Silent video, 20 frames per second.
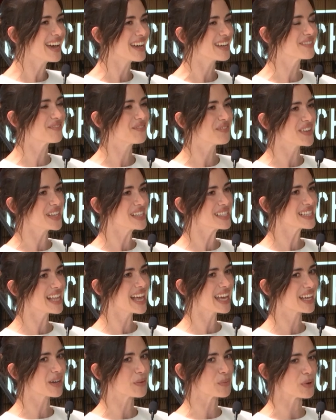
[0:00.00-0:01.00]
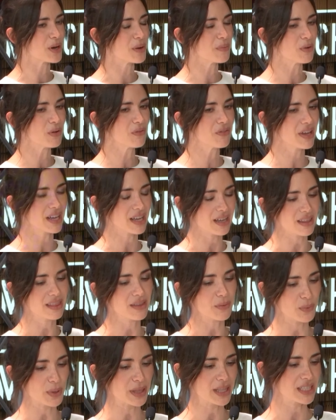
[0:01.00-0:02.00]
it feels like we're
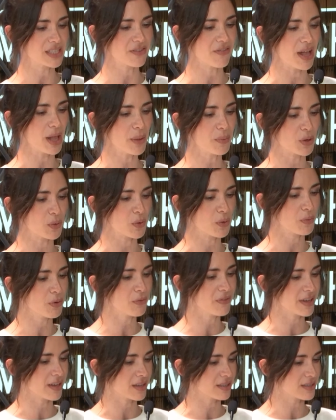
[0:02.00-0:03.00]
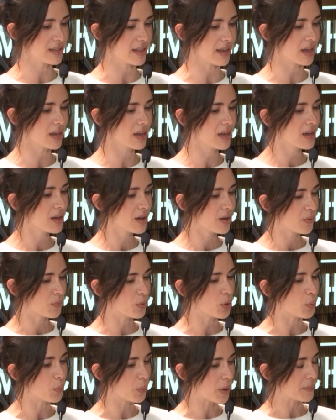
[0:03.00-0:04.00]
moving with the developing. We're moving into like
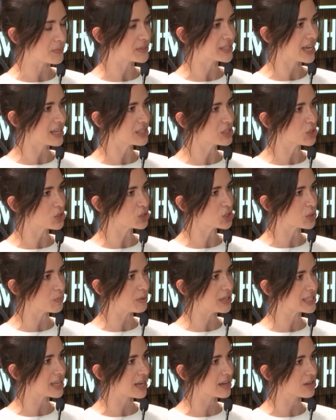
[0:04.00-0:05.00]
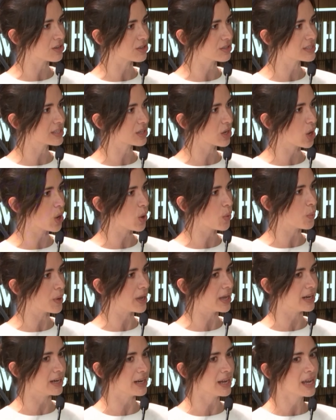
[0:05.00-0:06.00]
what websites used to be 10 years ago,
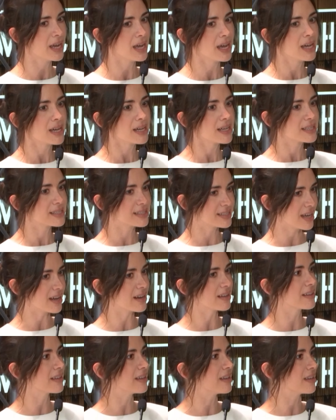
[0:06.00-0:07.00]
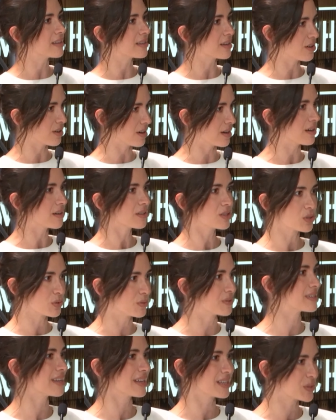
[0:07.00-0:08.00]
when suddenly there are
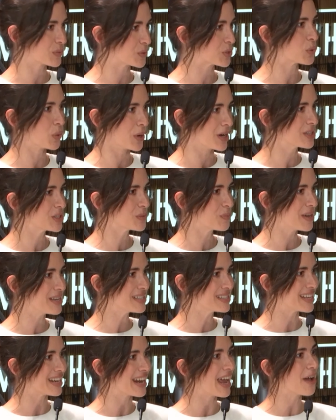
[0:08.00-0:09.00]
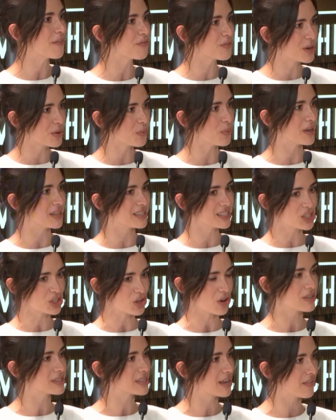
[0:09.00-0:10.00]
tools like Squarespace and everyone
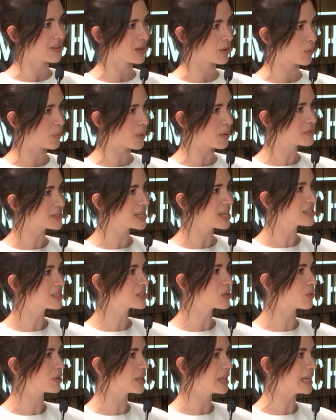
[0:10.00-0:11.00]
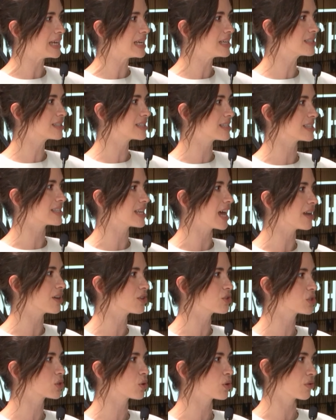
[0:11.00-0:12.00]
starts having a website. So they need
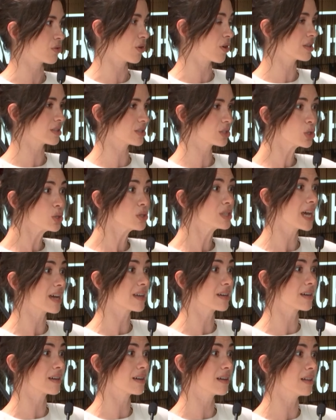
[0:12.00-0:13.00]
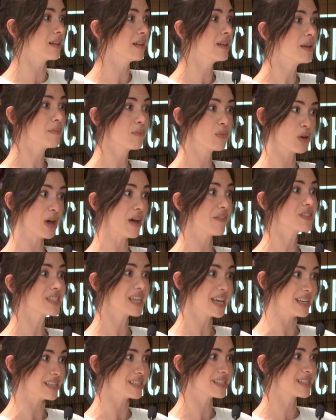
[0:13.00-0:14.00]
designers who are not too technical, who have
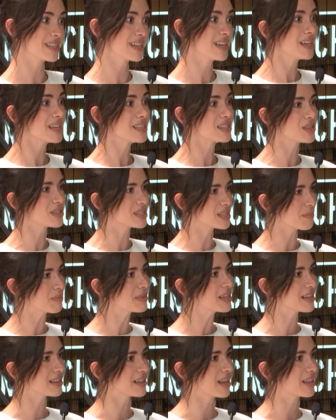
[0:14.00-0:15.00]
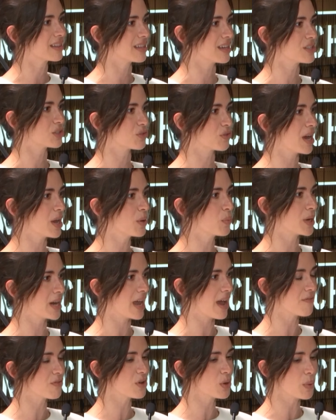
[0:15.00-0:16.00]
taste. So it's something like this, right? When
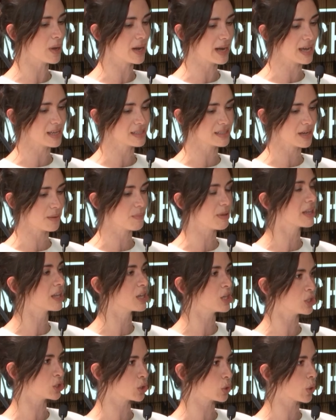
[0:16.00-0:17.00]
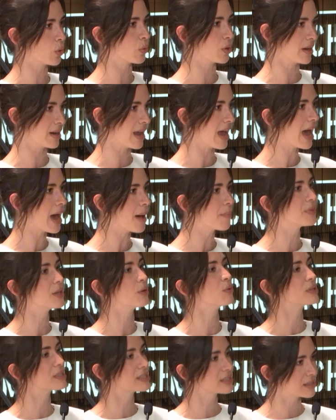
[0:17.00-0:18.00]
everyone has an ability to code an app, they
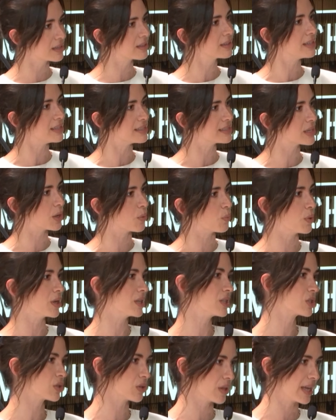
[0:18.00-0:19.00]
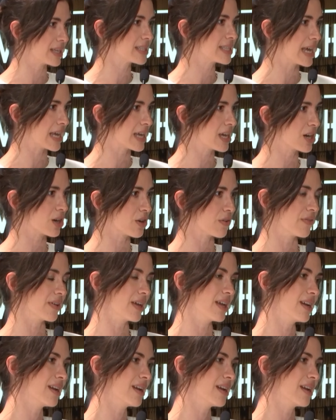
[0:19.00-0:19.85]
will still need someone to like take care of it.